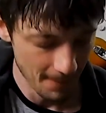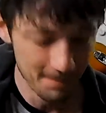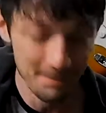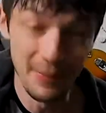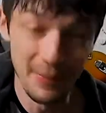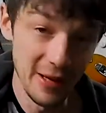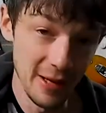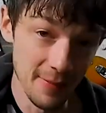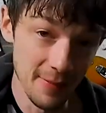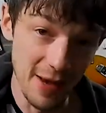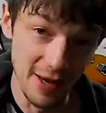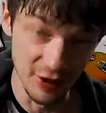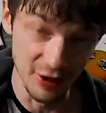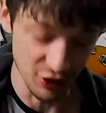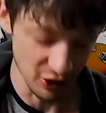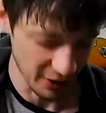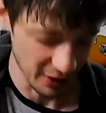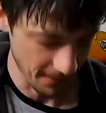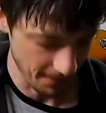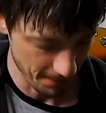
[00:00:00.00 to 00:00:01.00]
B
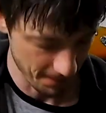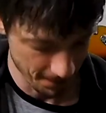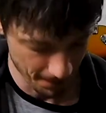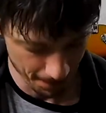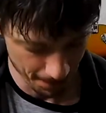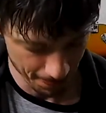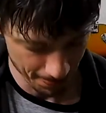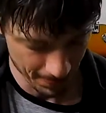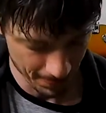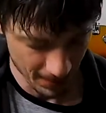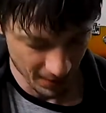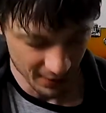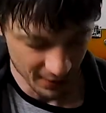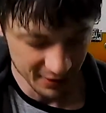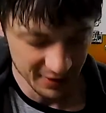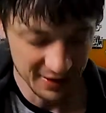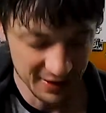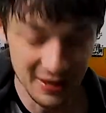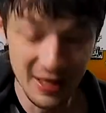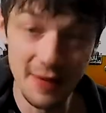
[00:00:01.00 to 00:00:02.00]
major,
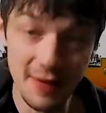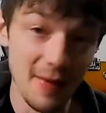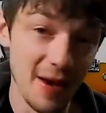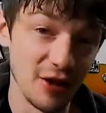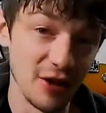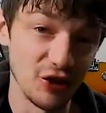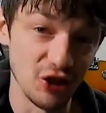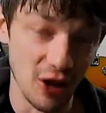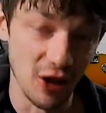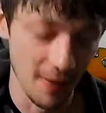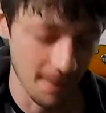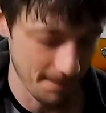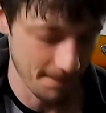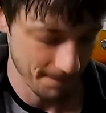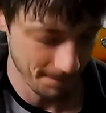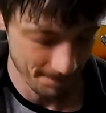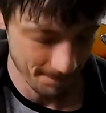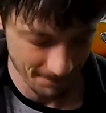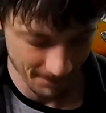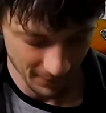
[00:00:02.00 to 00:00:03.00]
C major,
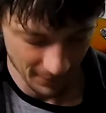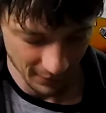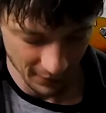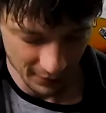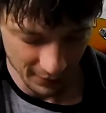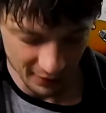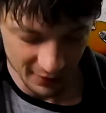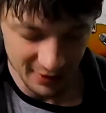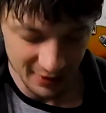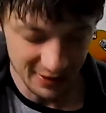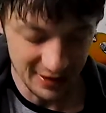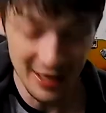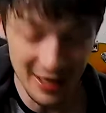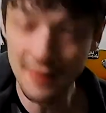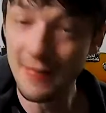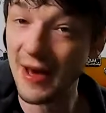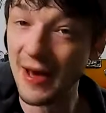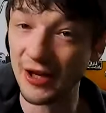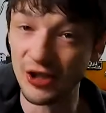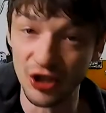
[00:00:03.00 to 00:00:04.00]
D
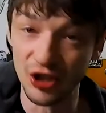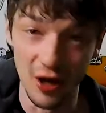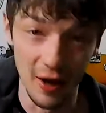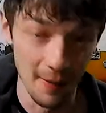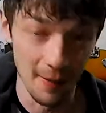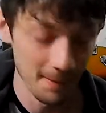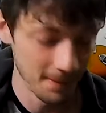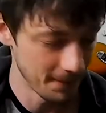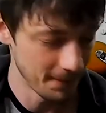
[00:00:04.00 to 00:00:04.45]
major,